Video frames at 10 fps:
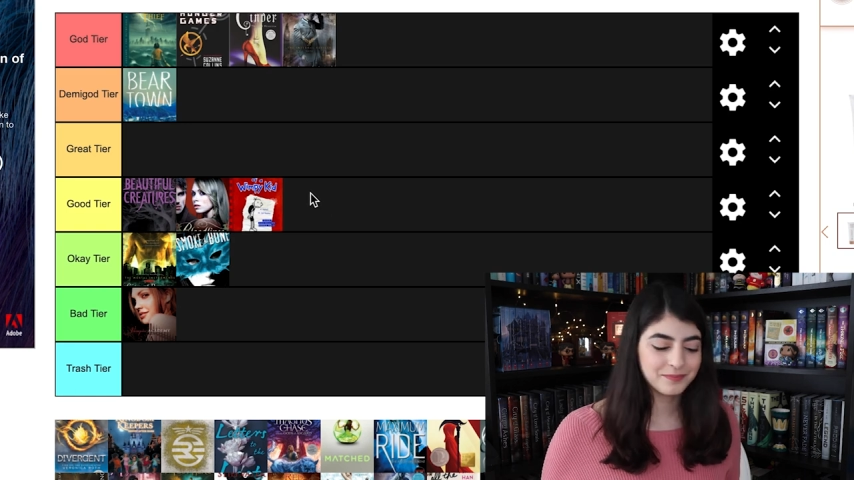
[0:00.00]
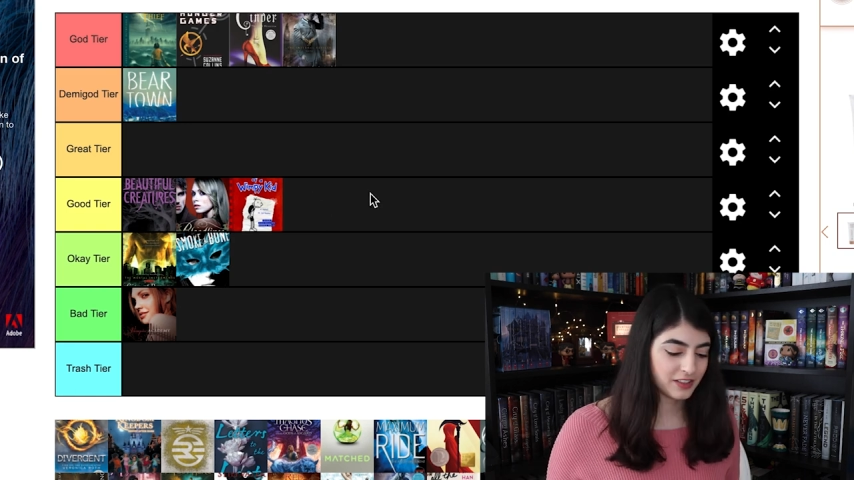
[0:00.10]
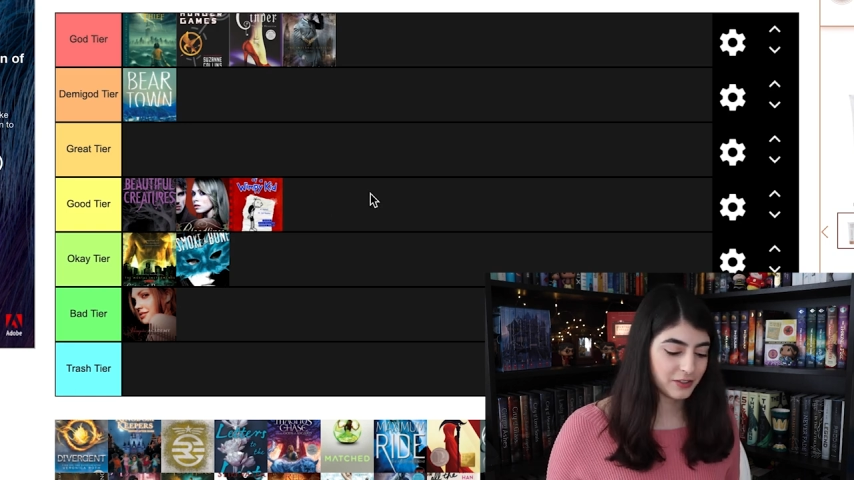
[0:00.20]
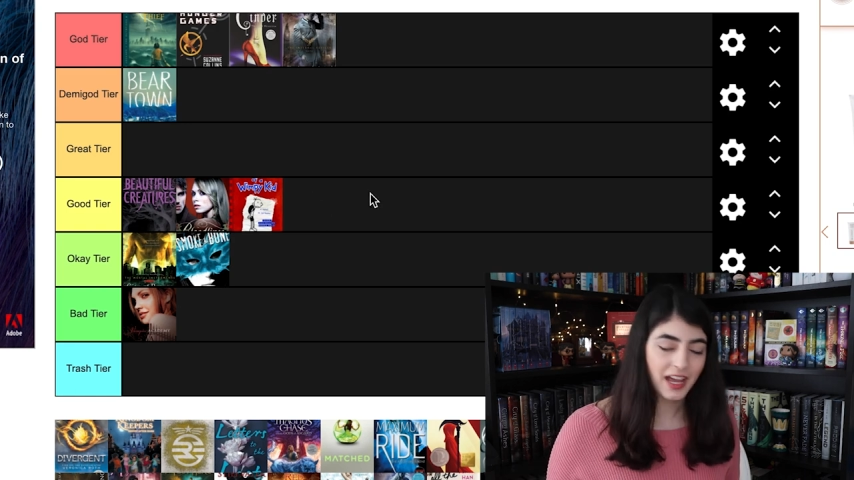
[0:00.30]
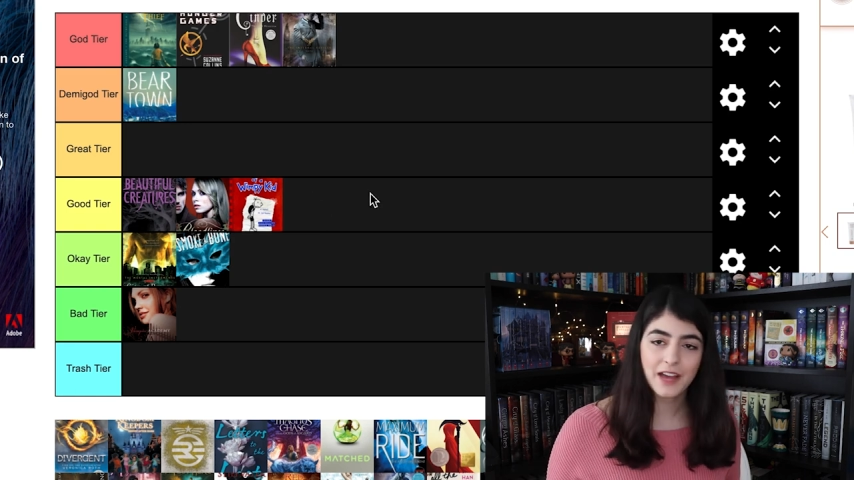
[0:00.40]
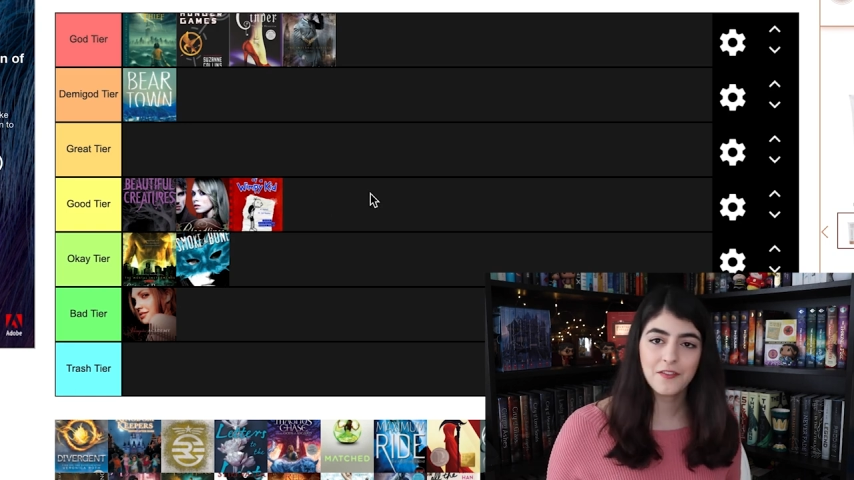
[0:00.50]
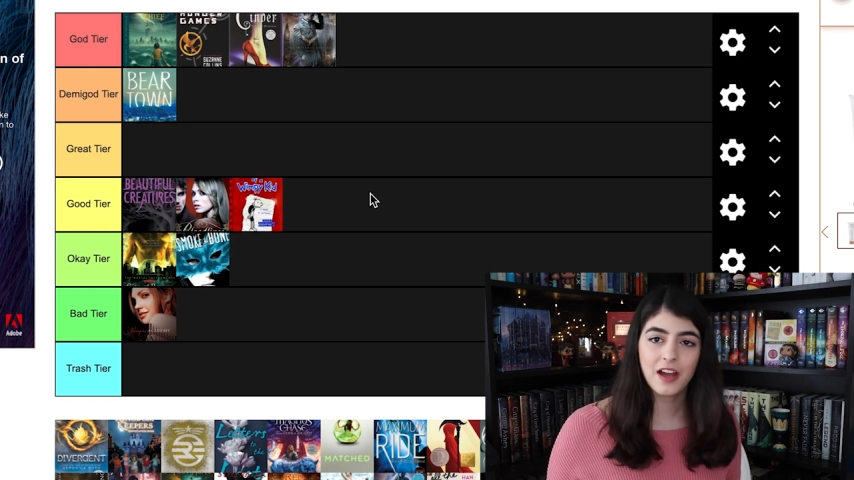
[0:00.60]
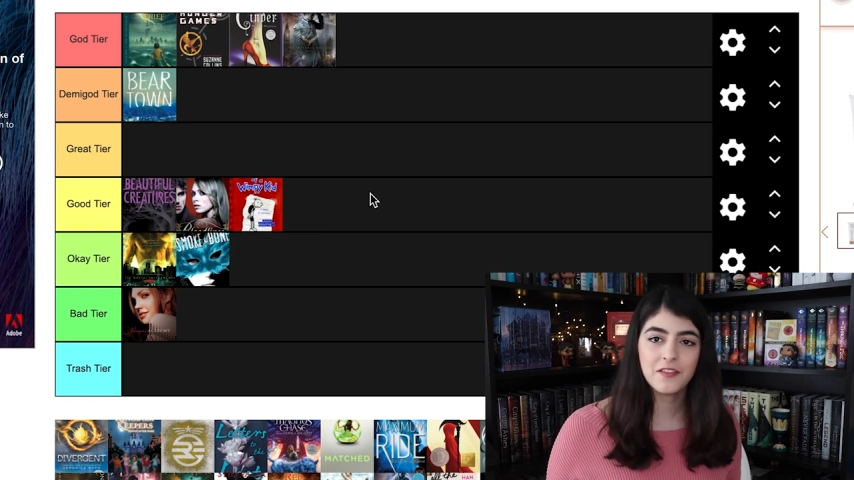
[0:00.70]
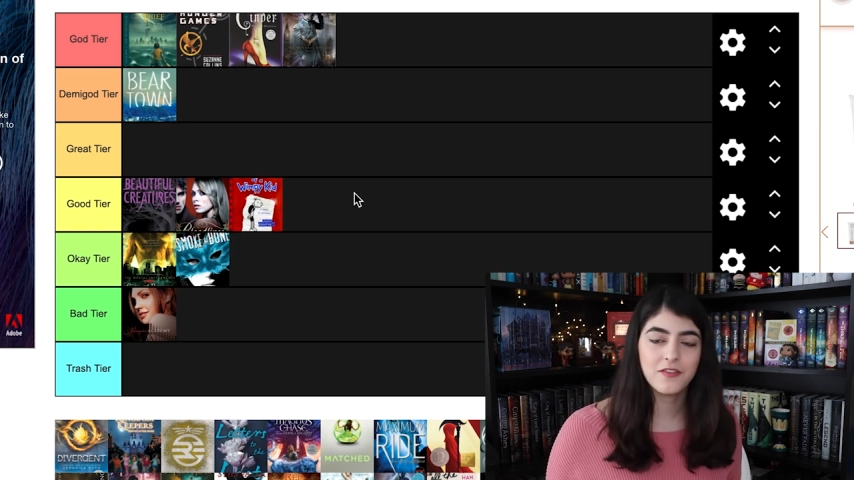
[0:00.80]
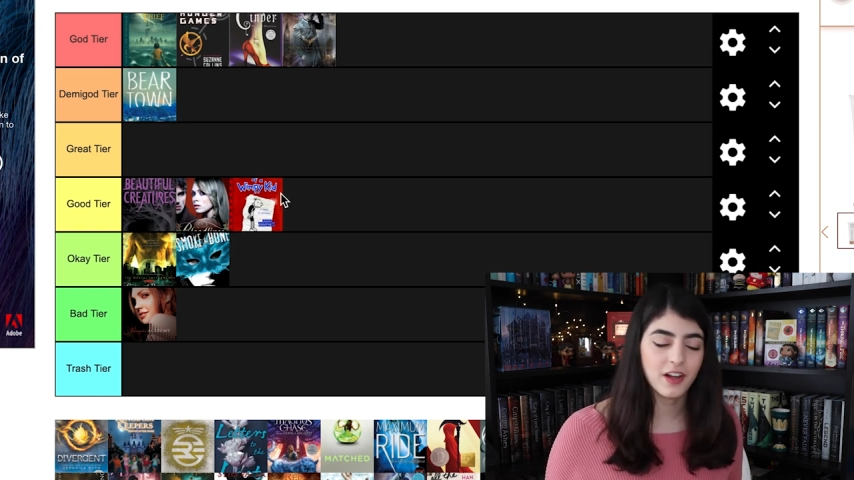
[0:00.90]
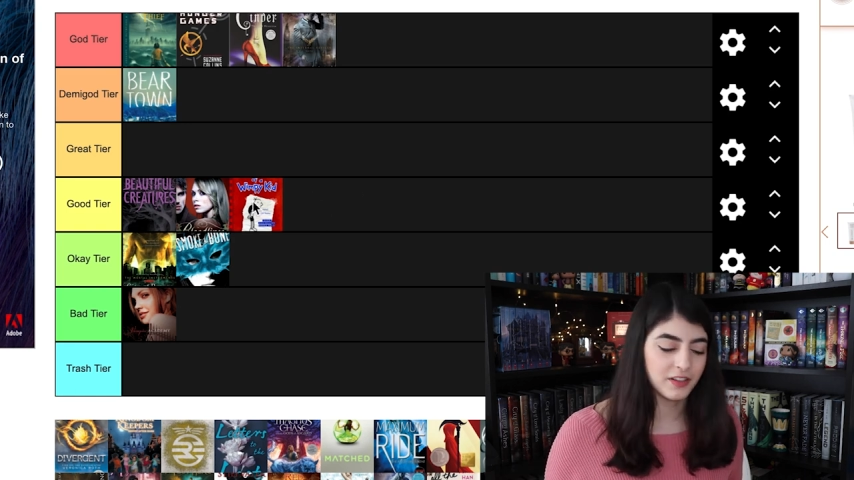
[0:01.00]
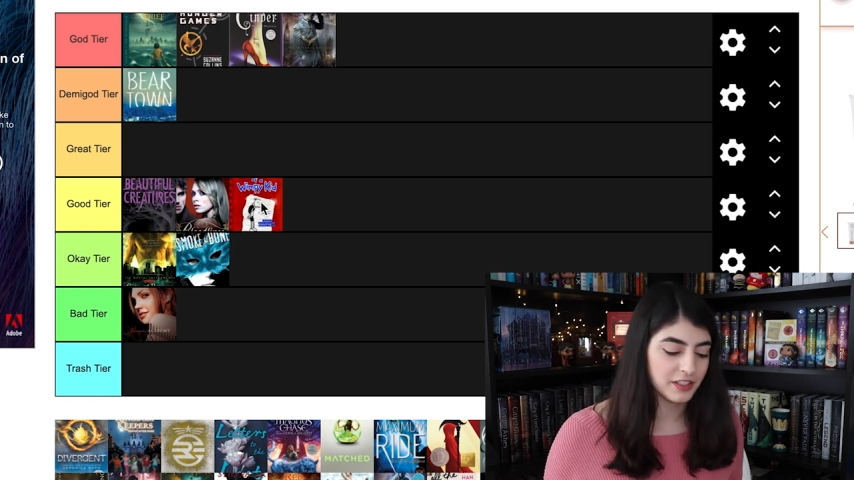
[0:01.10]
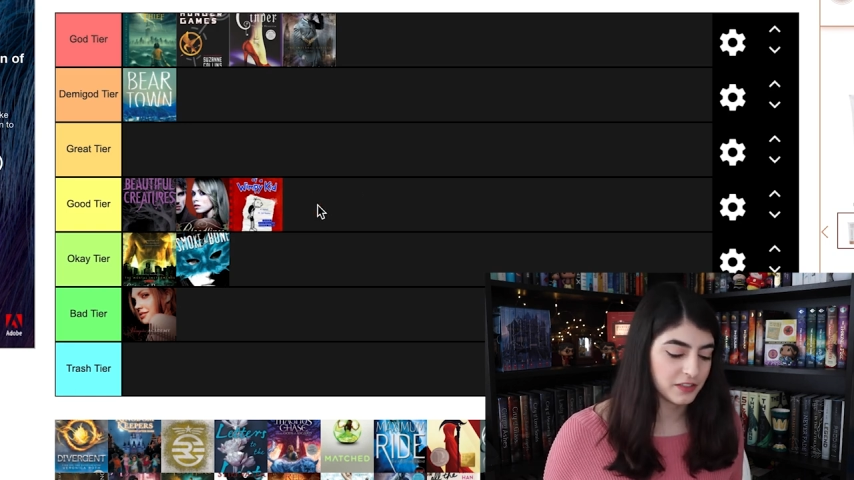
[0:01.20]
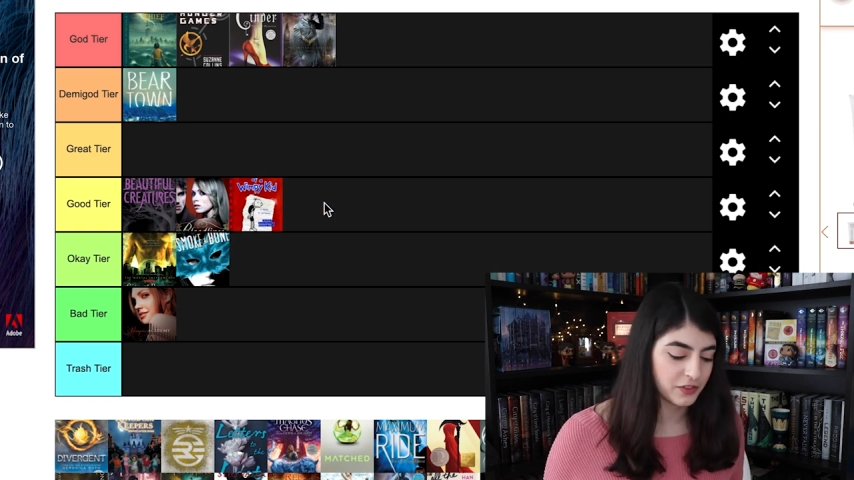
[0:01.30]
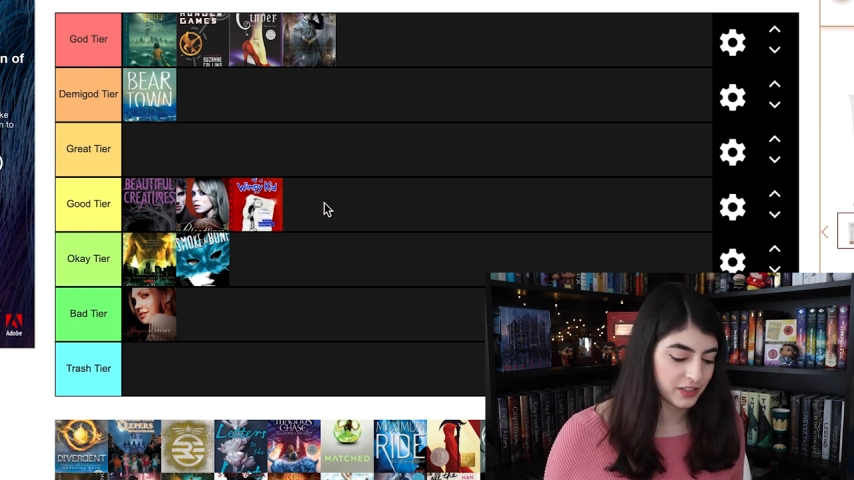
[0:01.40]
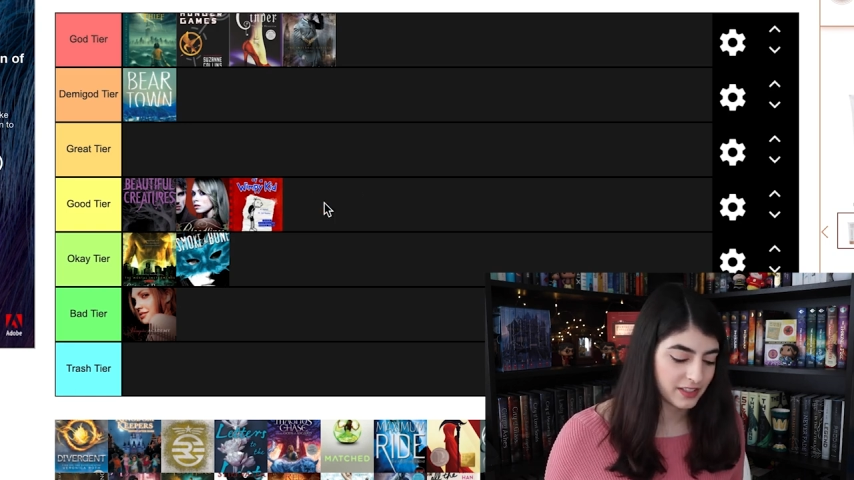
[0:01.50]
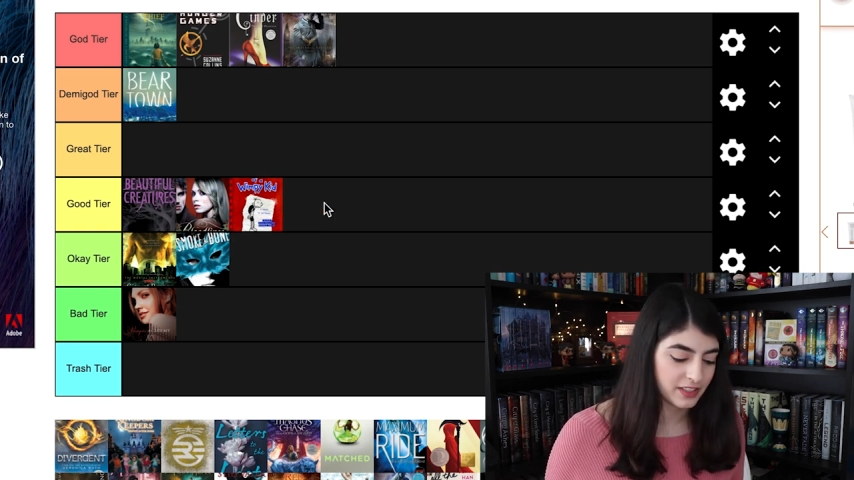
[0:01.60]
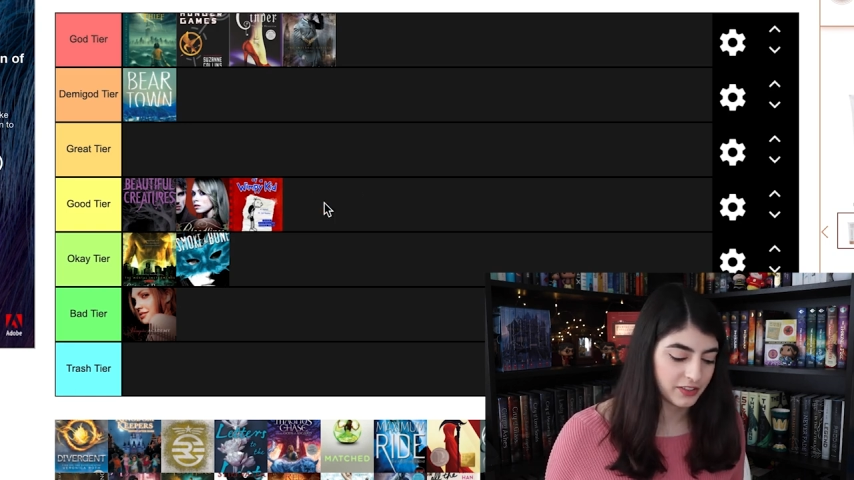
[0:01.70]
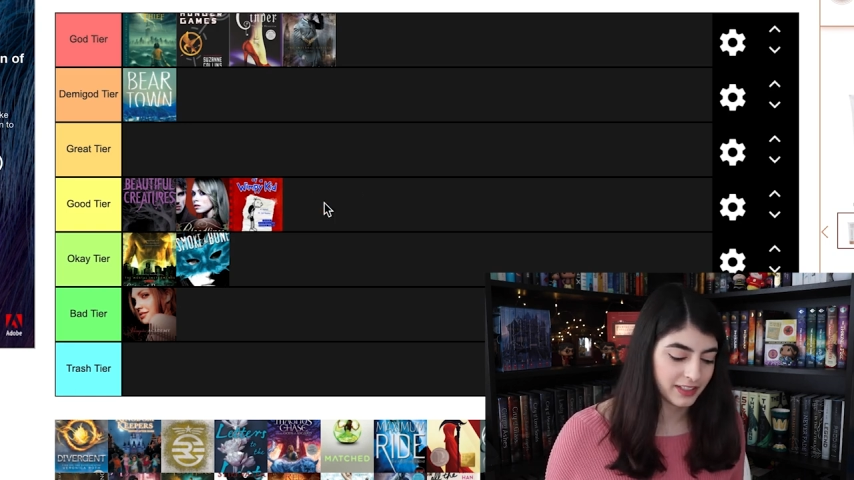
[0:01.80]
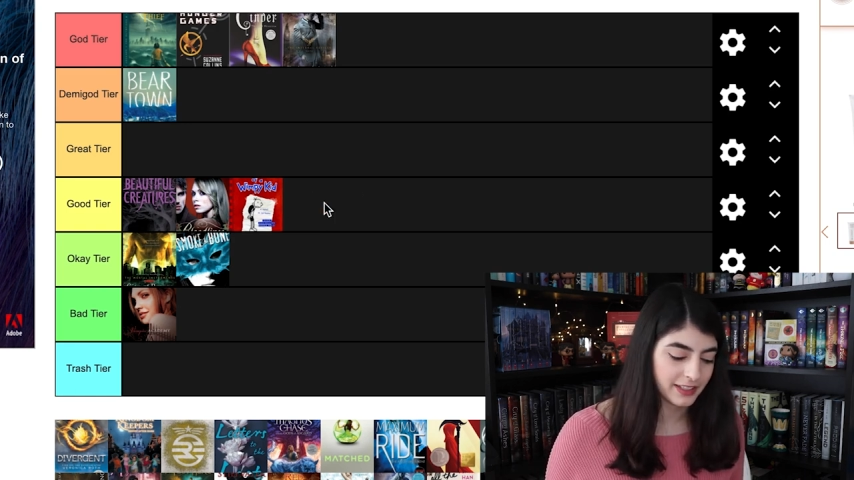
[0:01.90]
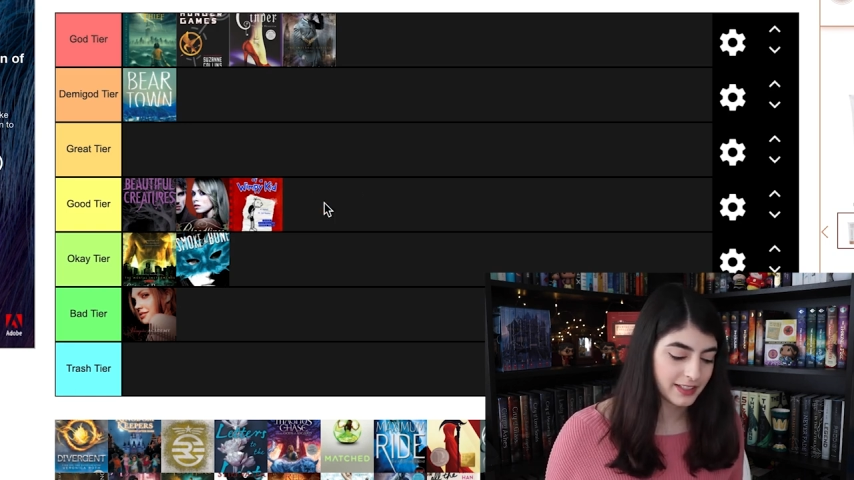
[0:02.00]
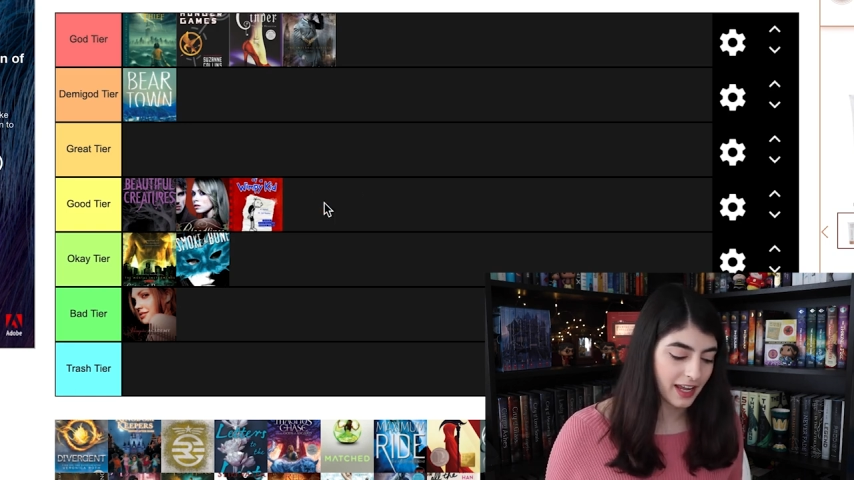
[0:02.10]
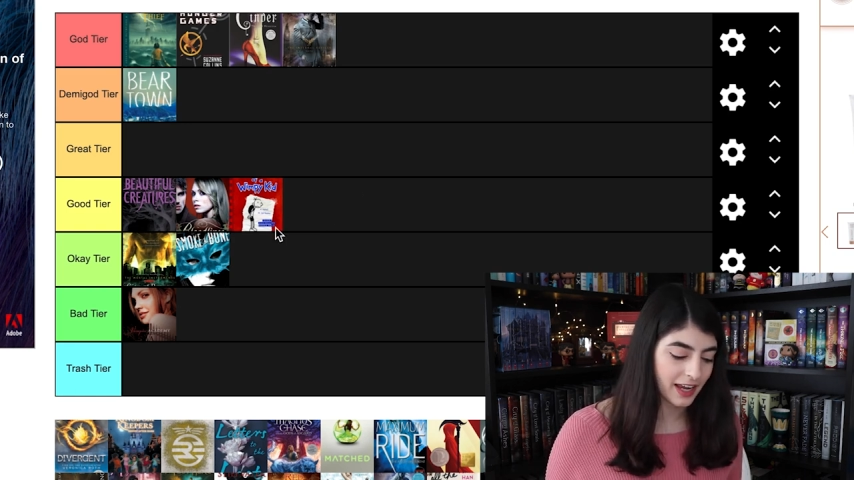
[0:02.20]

So yeah, I have a fondness for this series,